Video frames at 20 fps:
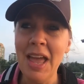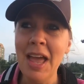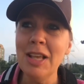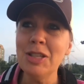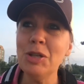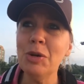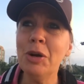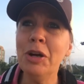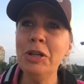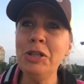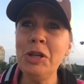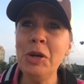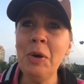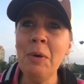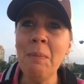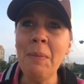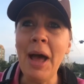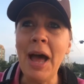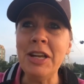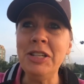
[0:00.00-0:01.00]
So could
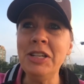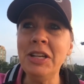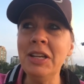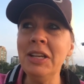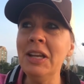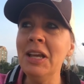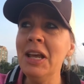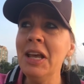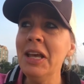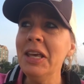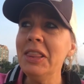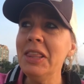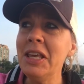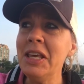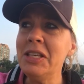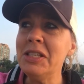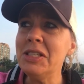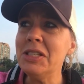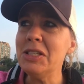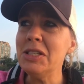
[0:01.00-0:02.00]
you imagine
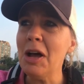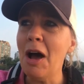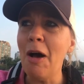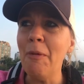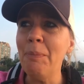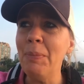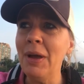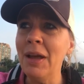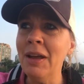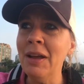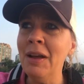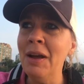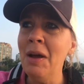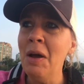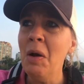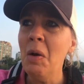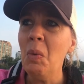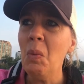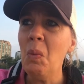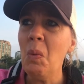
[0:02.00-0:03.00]
these sopping,
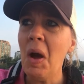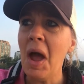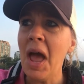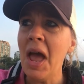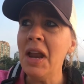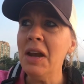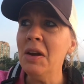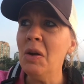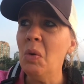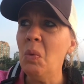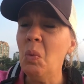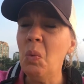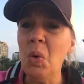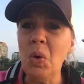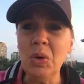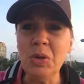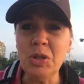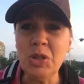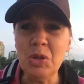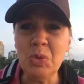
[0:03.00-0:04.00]
wet
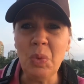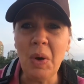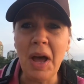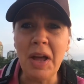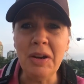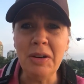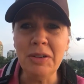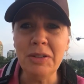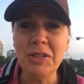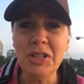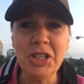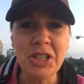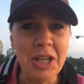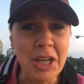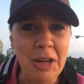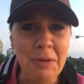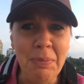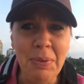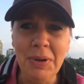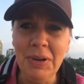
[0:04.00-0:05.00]
wool sweater
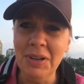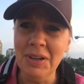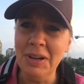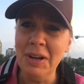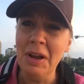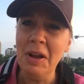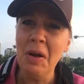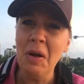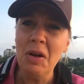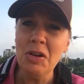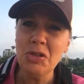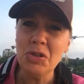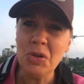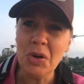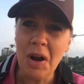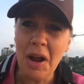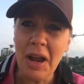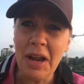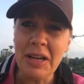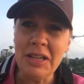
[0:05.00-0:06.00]
sheep
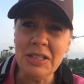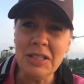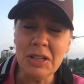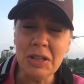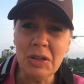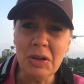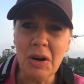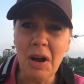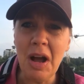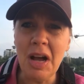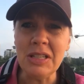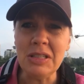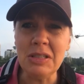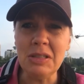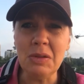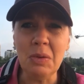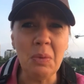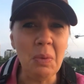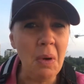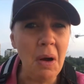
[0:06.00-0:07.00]
trying to
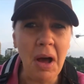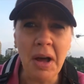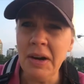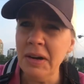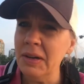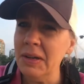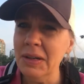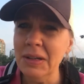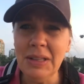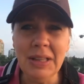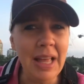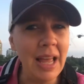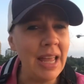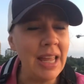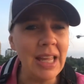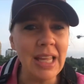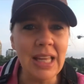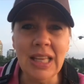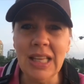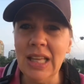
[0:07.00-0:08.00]
cross water?
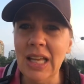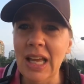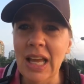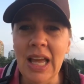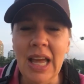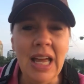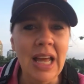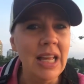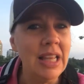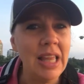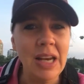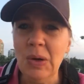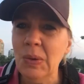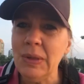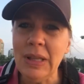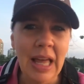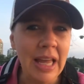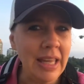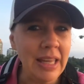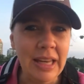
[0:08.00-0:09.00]
Like, they
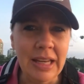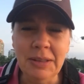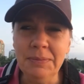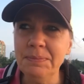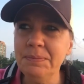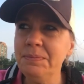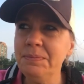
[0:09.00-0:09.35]
don't like it.